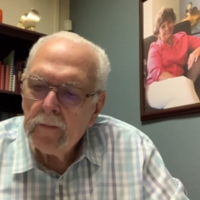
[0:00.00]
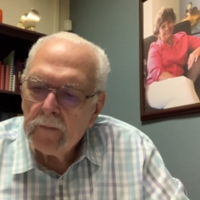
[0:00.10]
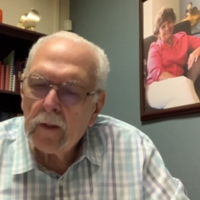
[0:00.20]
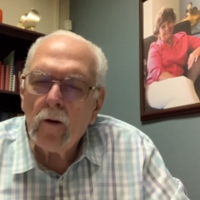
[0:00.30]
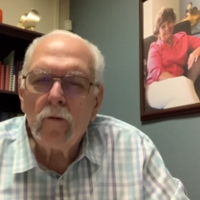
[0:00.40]

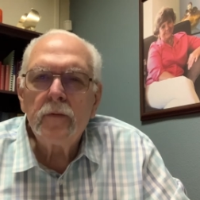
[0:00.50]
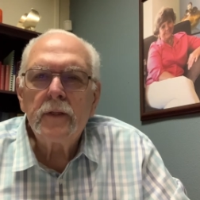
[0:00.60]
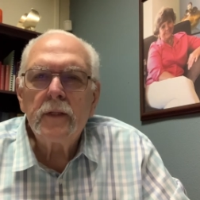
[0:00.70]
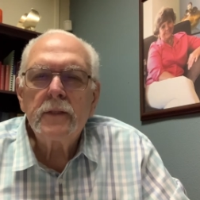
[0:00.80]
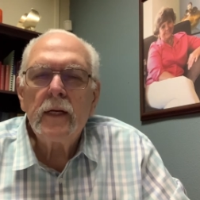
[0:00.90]
the COVID
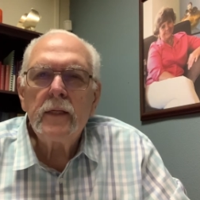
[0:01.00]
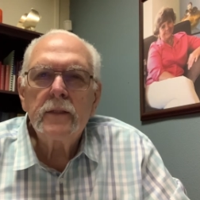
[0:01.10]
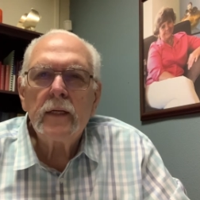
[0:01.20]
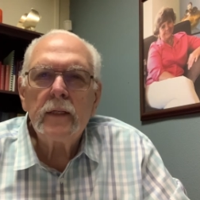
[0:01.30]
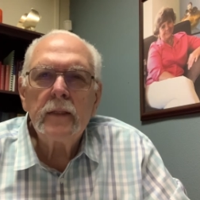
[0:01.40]
disease,
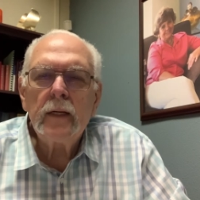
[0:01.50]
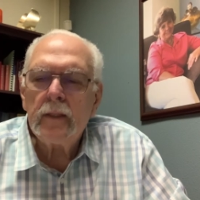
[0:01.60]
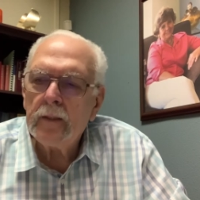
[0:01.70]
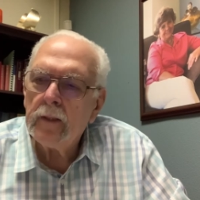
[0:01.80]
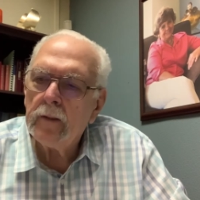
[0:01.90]
and
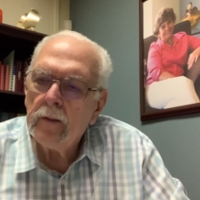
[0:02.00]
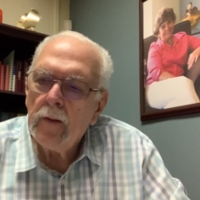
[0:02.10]
and they're